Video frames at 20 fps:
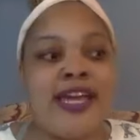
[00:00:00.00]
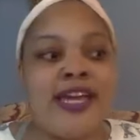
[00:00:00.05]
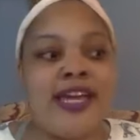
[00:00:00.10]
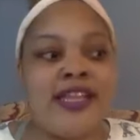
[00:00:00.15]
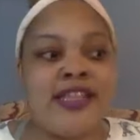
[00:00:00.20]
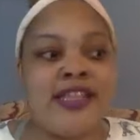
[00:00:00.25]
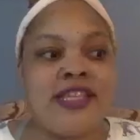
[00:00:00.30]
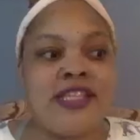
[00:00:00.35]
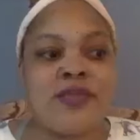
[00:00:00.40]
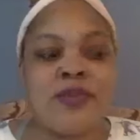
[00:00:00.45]

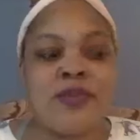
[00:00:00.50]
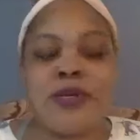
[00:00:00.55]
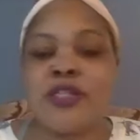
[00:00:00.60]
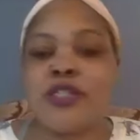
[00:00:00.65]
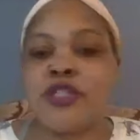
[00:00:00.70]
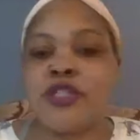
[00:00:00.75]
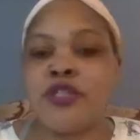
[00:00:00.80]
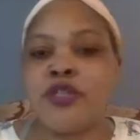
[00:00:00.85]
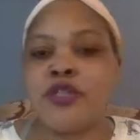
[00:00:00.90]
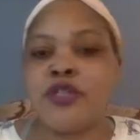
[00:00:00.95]
and this
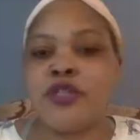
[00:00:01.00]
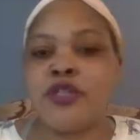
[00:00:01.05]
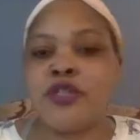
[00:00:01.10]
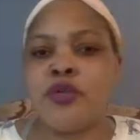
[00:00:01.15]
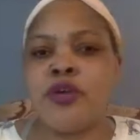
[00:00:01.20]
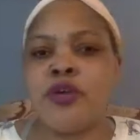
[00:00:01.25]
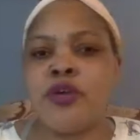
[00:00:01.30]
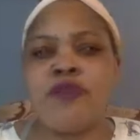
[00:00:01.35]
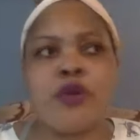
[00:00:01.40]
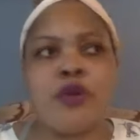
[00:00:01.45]
person who
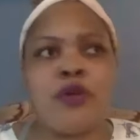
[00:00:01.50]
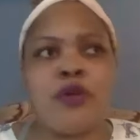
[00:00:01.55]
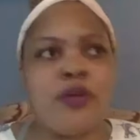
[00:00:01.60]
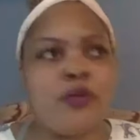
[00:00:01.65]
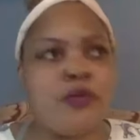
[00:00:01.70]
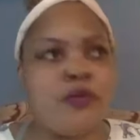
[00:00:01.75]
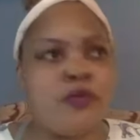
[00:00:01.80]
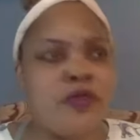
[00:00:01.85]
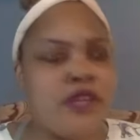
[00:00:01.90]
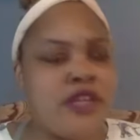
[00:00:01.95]
I've grown
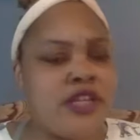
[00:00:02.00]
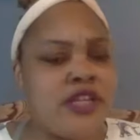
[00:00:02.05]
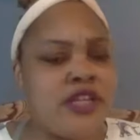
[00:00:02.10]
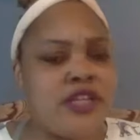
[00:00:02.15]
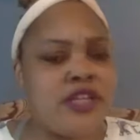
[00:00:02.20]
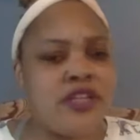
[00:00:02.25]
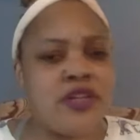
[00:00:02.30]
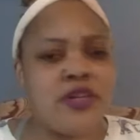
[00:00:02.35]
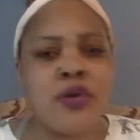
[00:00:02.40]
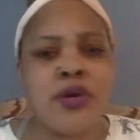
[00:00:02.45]
up
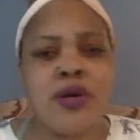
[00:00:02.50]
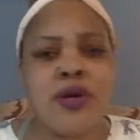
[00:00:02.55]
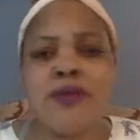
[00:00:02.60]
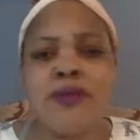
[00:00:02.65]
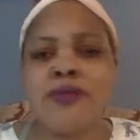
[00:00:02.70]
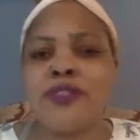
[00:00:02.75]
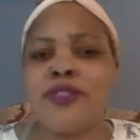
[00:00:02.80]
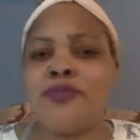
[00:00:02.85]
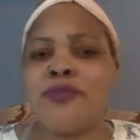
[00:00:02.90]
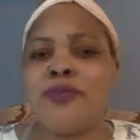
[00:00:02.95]
reading the
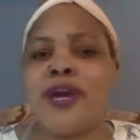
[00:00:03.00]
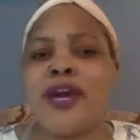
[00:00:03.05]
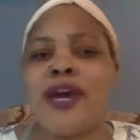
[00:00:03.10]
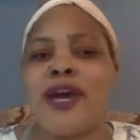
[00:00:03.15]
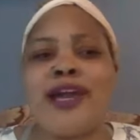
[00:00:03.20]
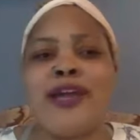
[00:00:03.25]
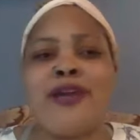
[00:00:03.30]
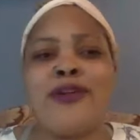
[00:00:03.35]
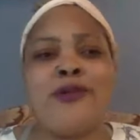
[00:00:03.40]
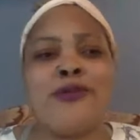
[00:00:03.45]
quotes
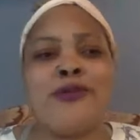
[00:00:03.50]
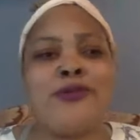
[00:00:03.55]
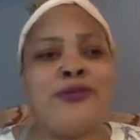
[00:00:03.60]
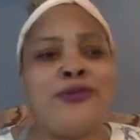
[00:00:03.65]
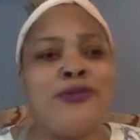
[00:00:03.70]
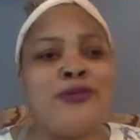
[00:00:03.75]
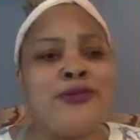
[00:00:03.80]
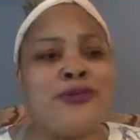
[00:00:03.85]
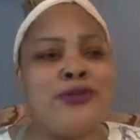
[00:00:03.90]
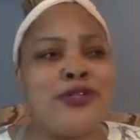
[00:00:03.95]
by,
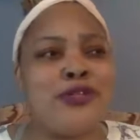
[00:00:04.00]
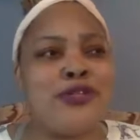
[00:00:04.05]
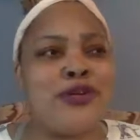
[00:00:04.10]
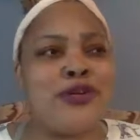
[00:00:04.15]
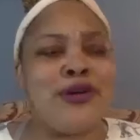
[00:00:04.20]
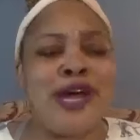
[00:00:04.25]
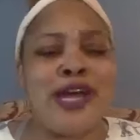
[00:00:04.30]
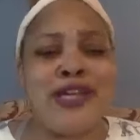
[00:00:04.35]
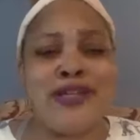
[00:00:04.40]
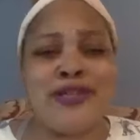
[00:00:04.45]
who, you
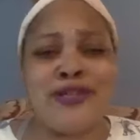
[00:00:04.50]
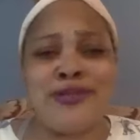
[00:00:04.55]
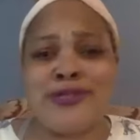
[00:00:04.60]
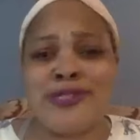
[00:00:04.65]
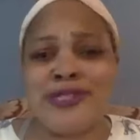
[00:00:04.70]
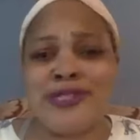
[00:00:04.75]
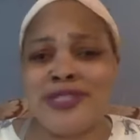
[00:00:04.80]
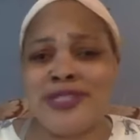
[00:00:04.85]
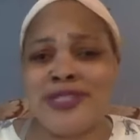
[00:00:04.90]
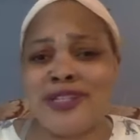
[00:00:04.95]
know, I
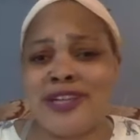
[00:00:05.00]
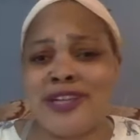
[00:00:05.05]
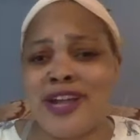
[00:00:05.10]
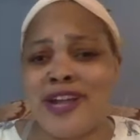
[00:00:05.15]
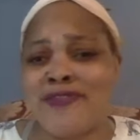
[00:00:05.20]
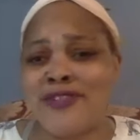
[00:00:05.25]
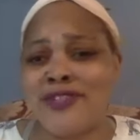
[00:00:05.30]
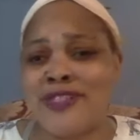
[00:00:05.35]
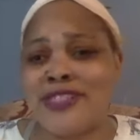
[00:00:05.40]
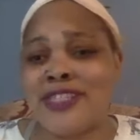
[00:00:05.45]
use in
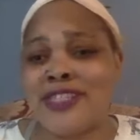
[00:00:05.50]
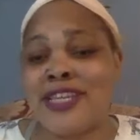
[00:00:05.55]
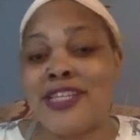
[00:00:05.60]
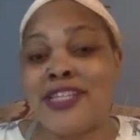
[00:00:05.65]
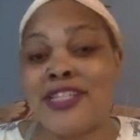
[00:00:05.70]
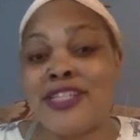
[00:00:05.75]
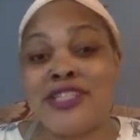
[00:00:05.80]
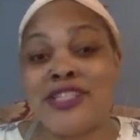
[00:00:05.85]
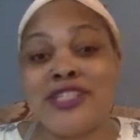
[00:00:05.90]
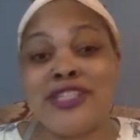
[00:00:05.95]

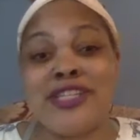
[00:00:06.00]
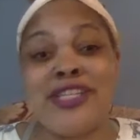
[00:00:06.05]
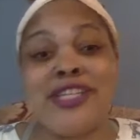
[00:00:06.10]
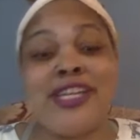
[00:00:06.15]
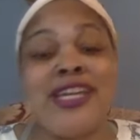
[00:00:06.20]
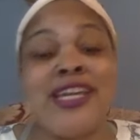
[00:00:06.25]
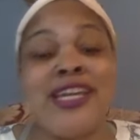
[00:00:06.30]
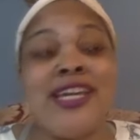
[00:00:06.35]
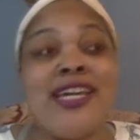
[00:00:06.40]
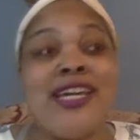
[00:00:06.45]

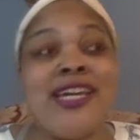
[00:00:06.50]
conversation,